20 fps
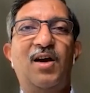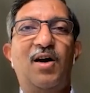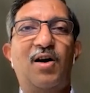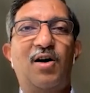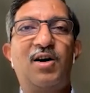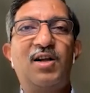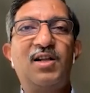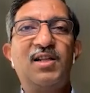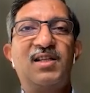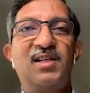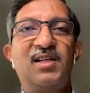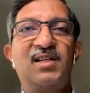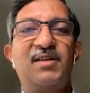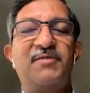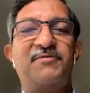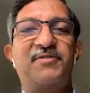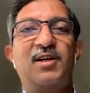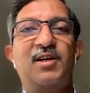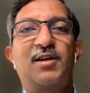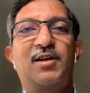all the
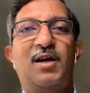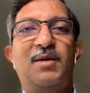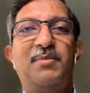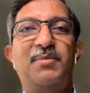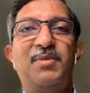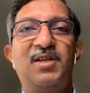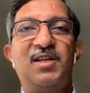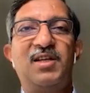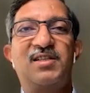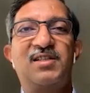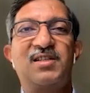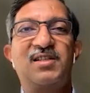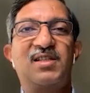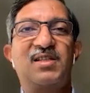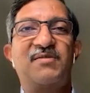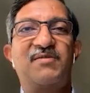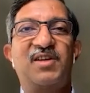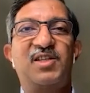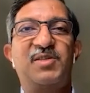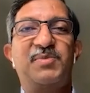different combinations
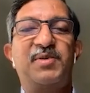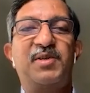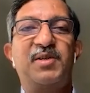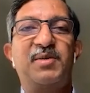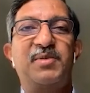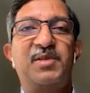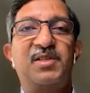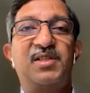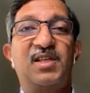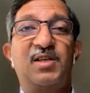of experiments